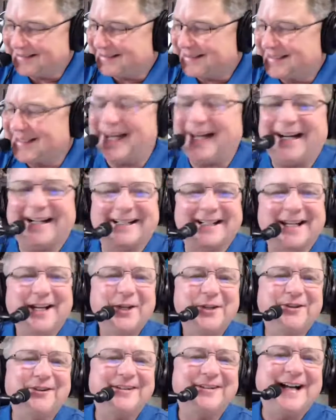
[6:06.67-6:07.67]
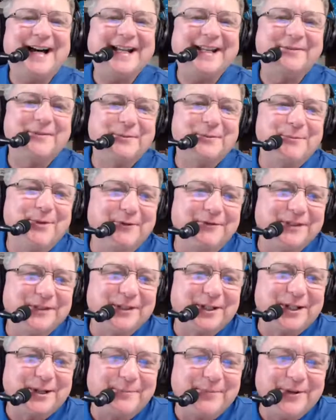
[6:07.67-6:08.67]
Doc, you're not even moving the
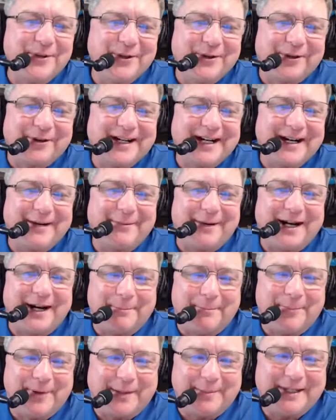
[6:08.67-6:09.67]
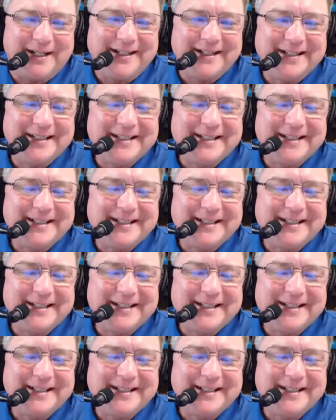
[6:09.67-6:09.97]
computer. Come on, Bubba.